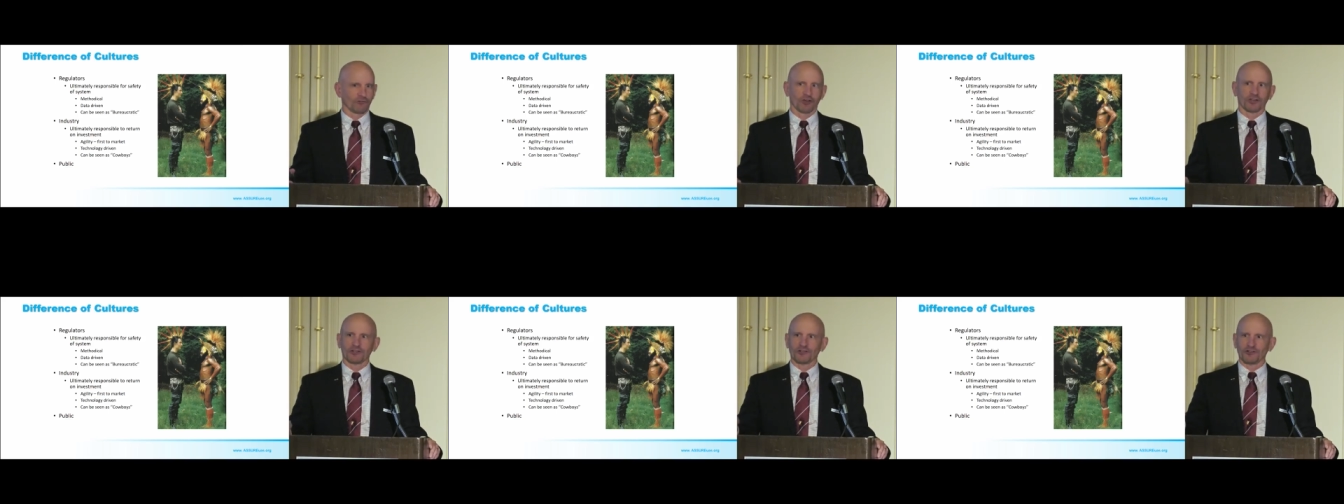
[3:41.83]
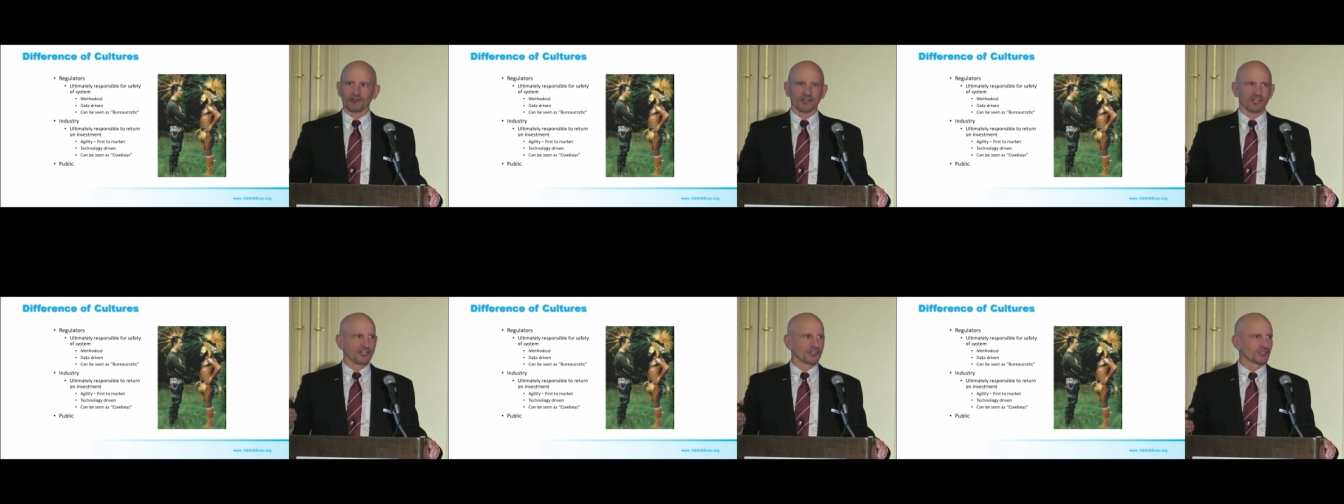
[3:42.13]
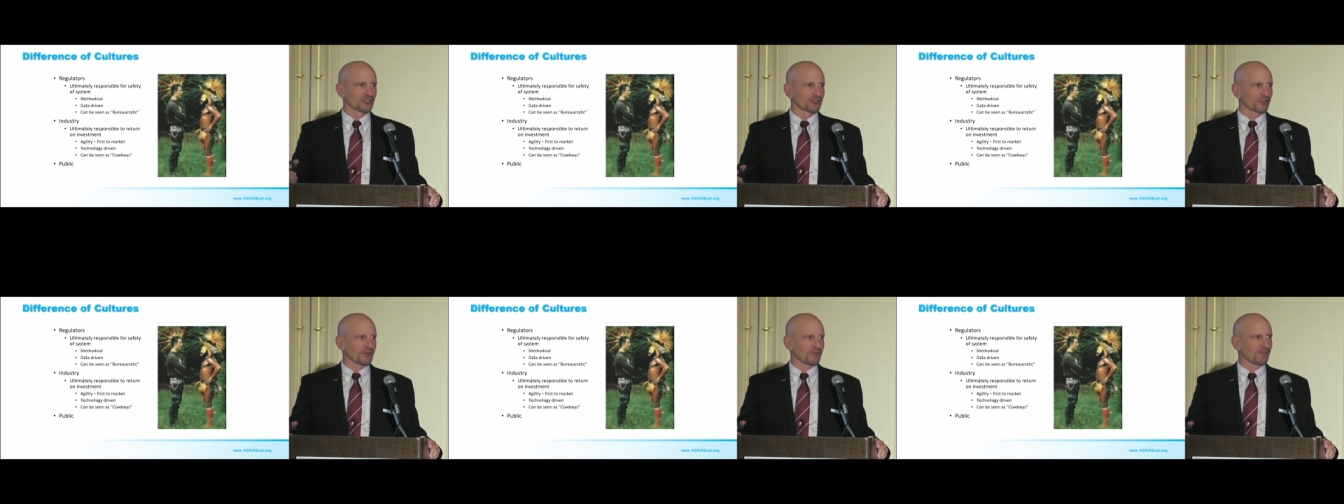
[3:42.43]
Well, you're an
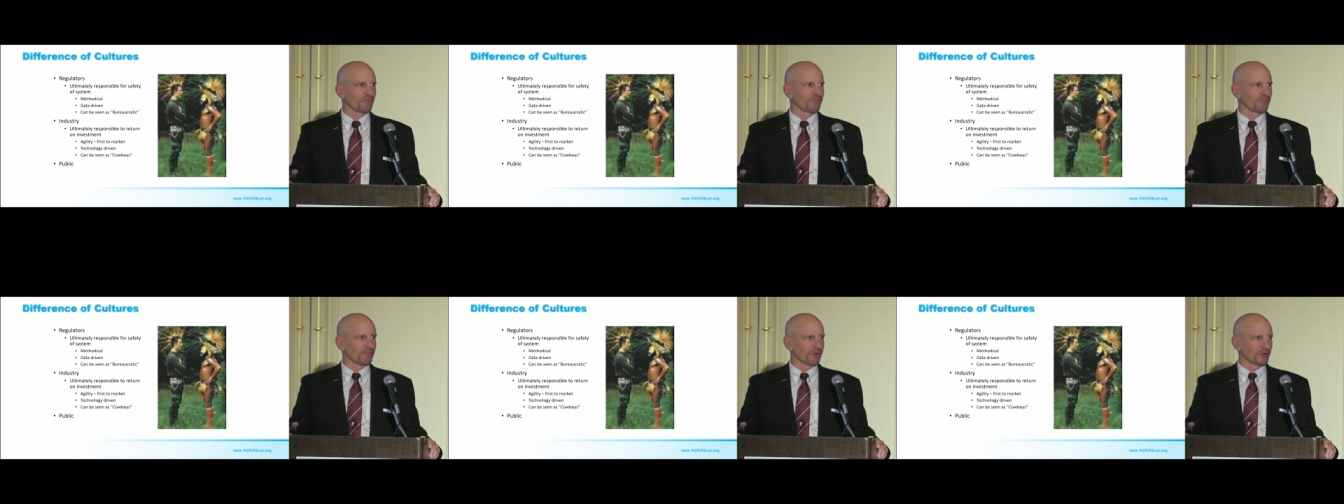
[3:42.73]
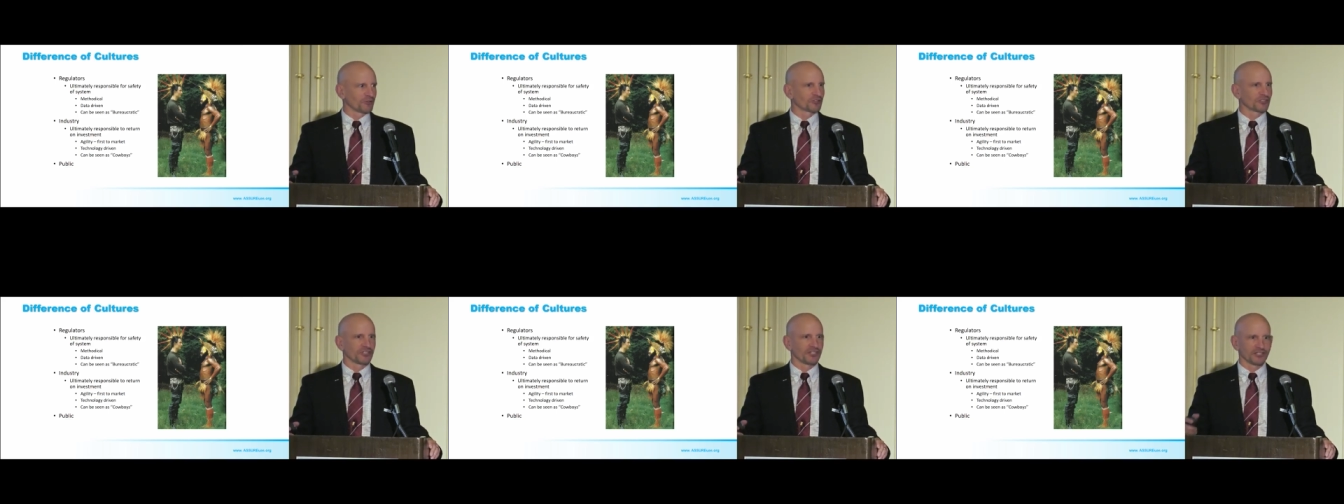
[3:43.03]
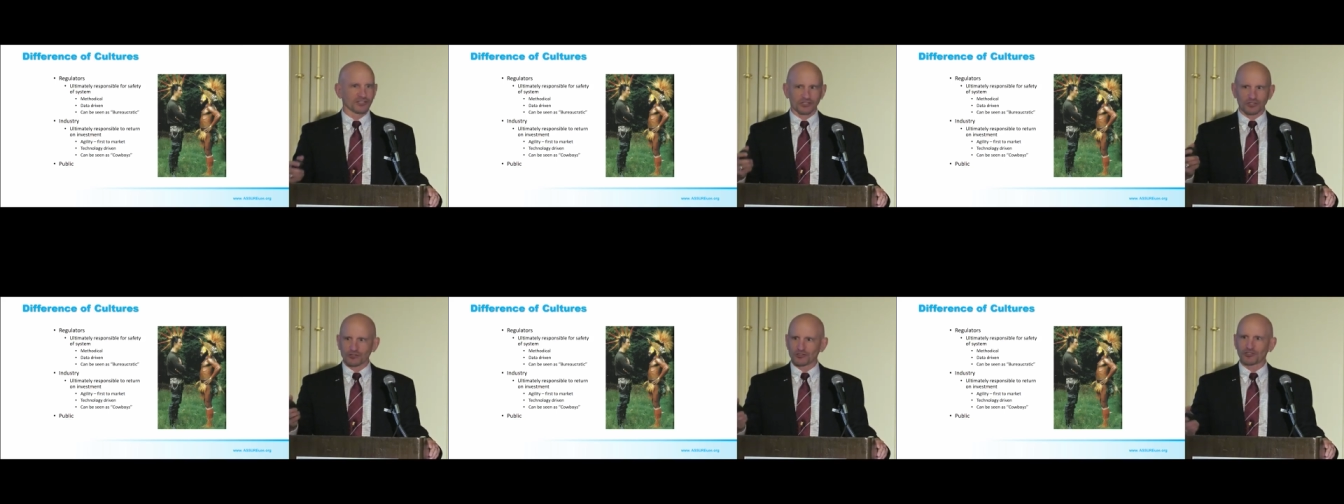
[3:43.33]
industry person
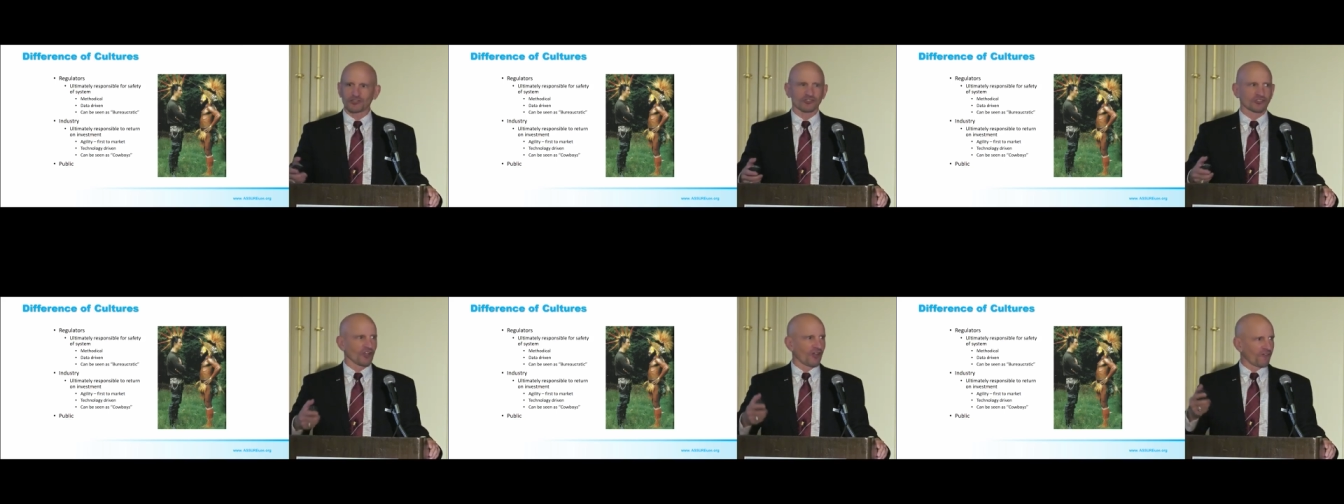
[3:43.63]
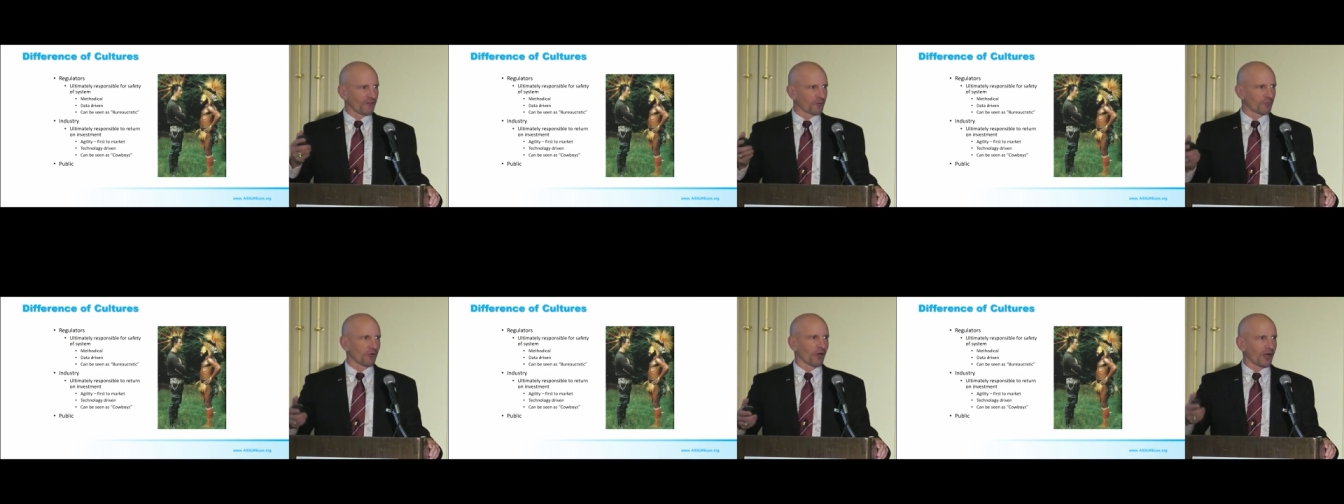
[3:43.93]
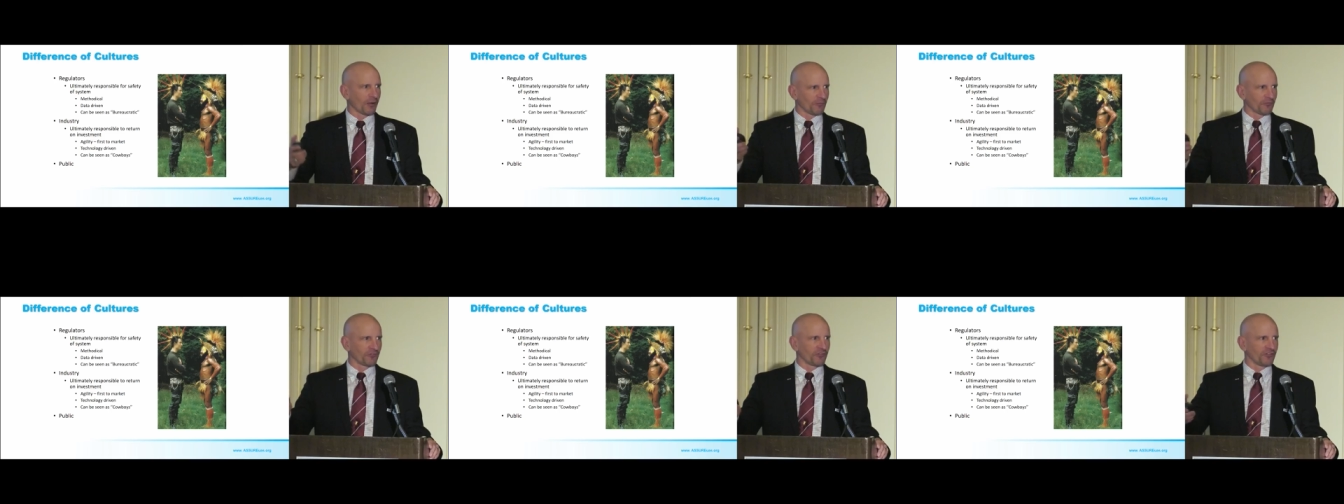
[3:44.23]
that's used to solving
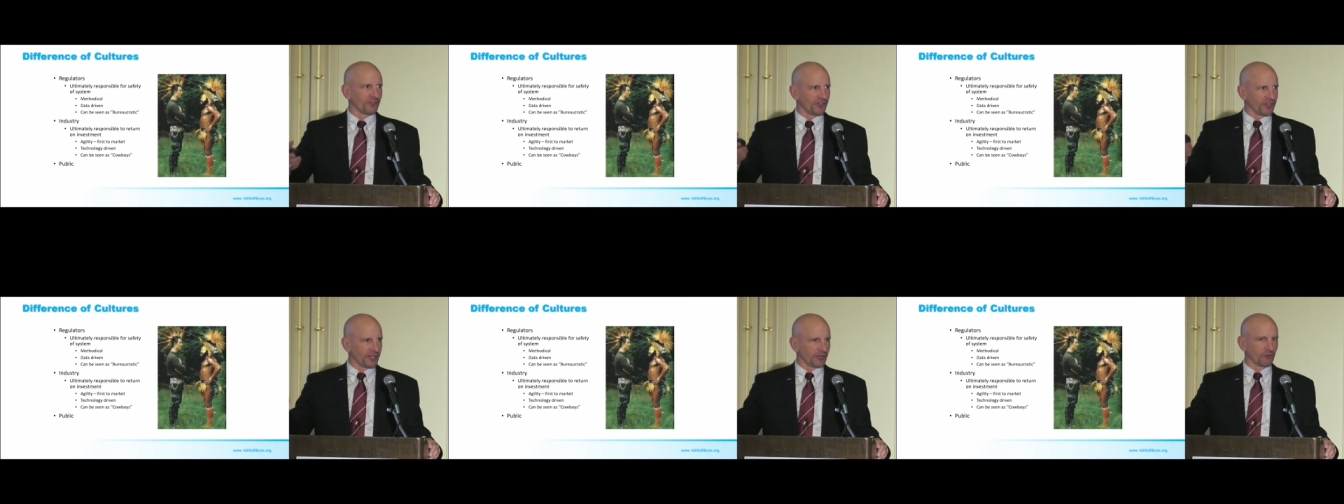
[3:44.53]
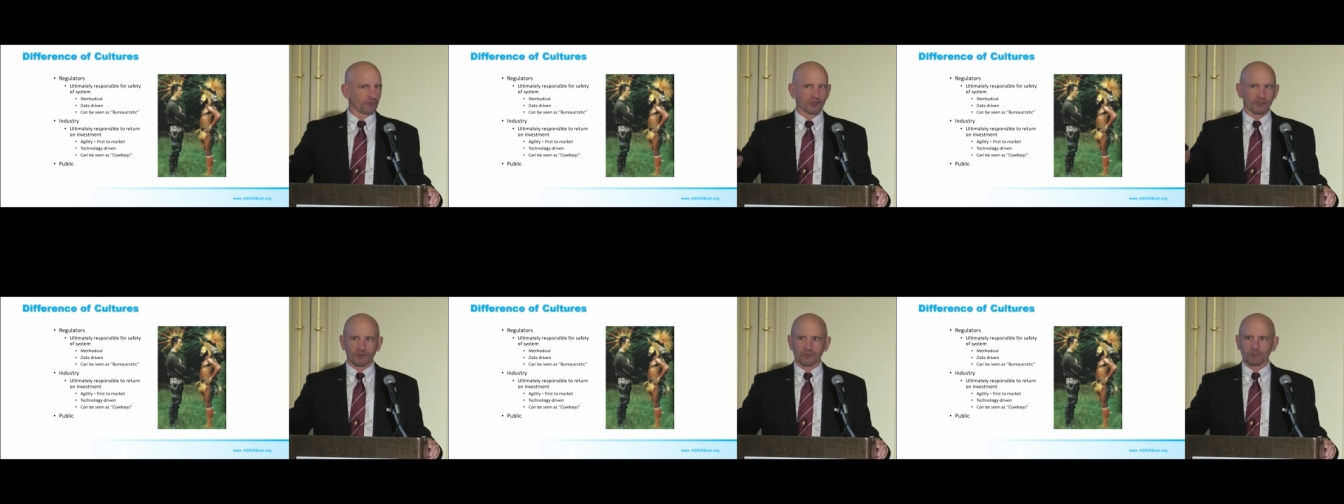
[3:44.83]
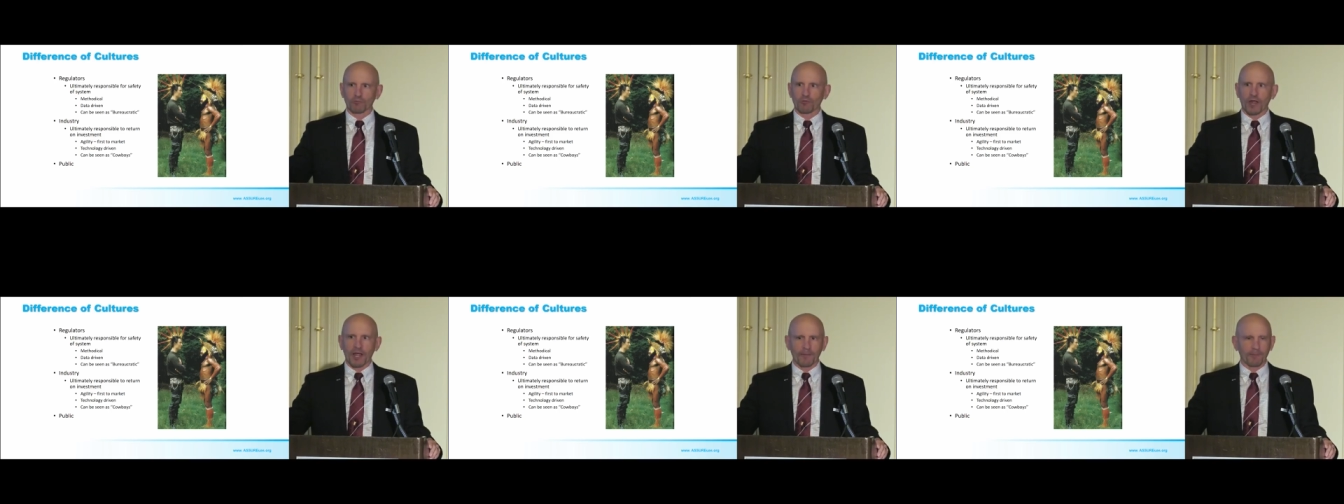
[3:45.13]
problems and dealing with
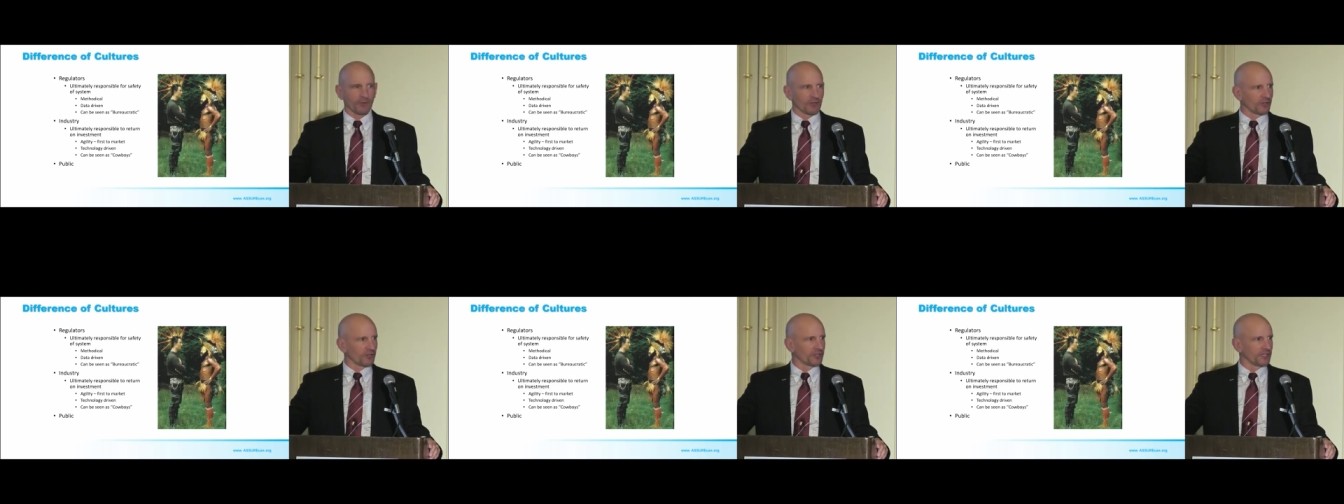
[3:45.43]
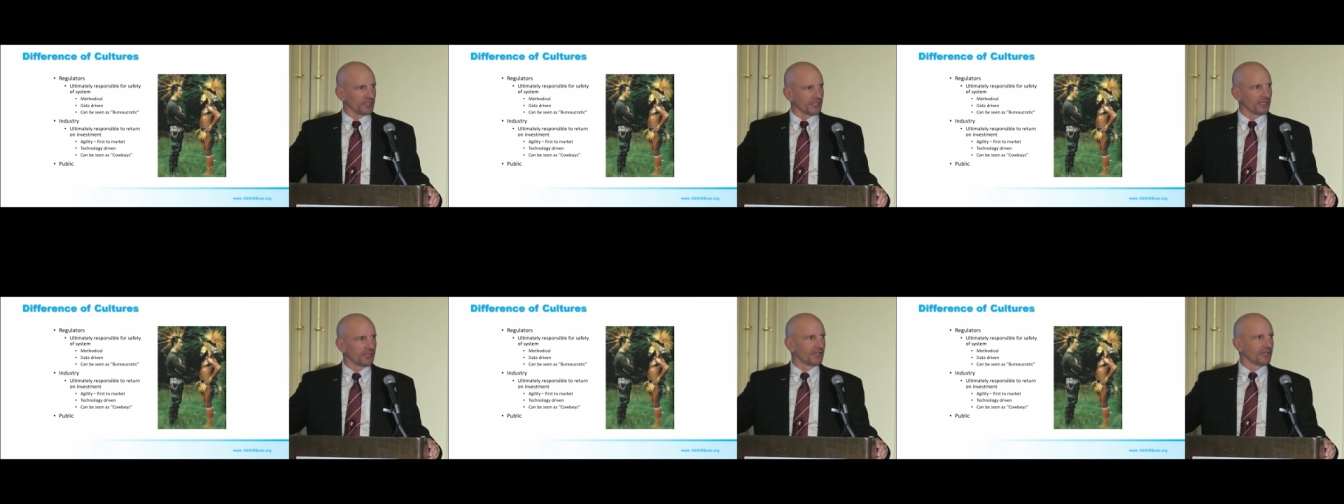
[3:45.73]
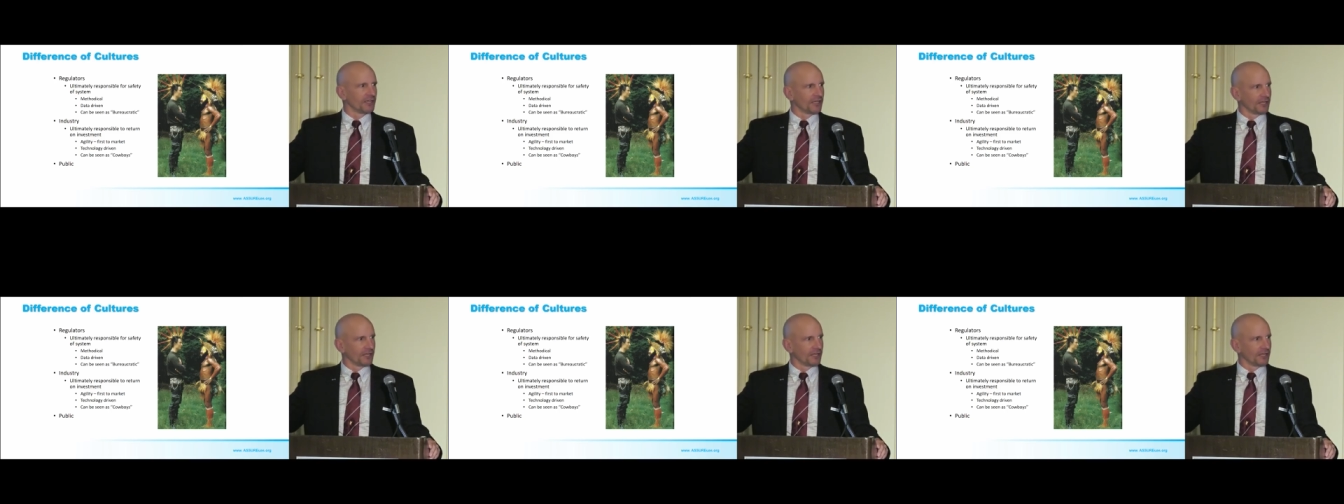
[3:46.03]
them rapidly.